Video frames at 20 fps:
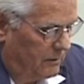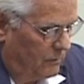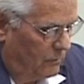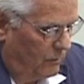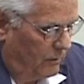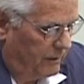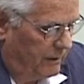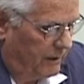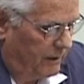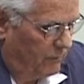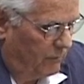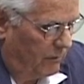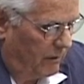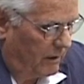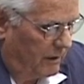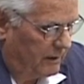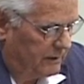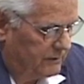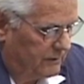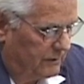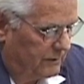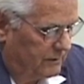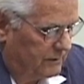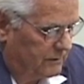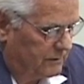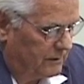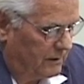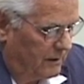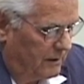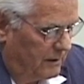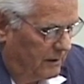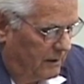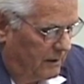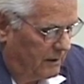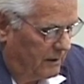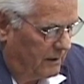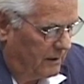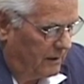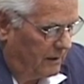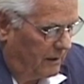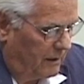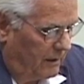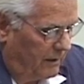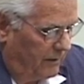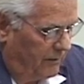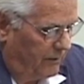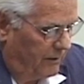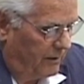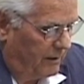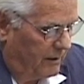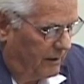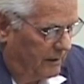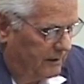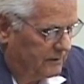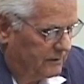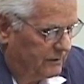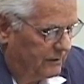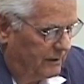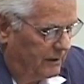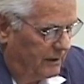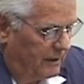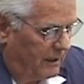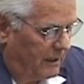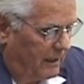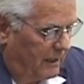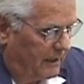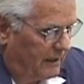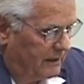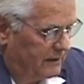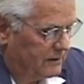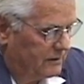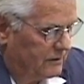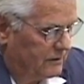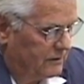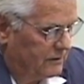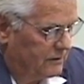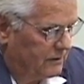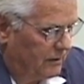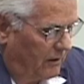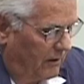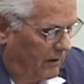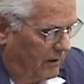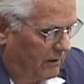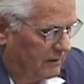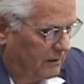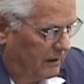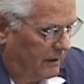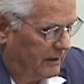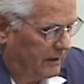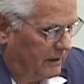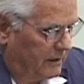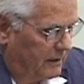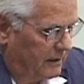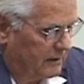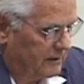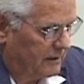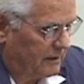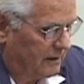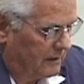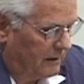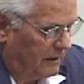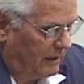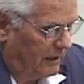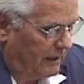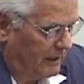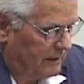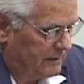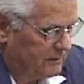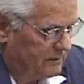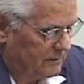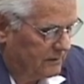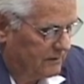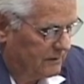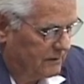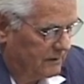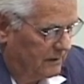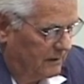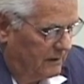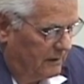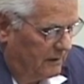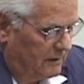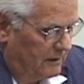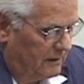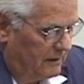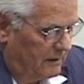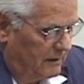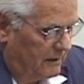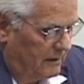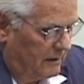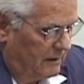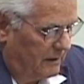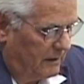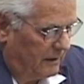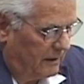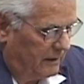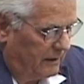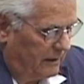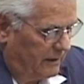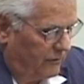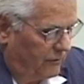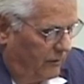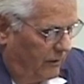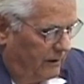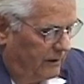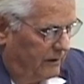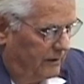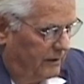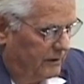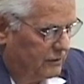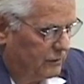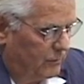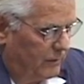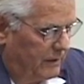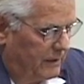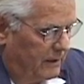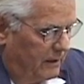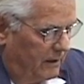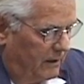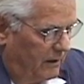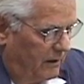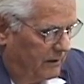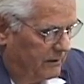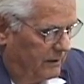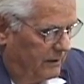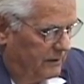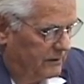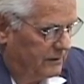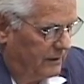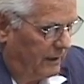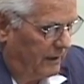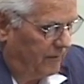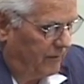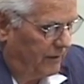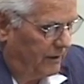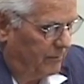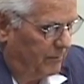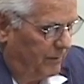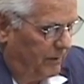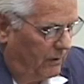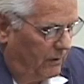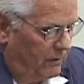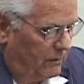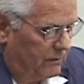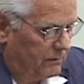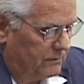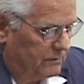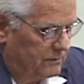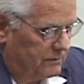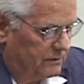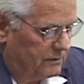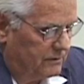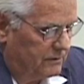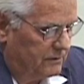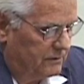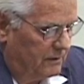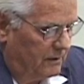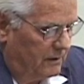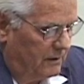When he rises, I think I see eyes starred like cut glass, and I try to disregard these heavy bones,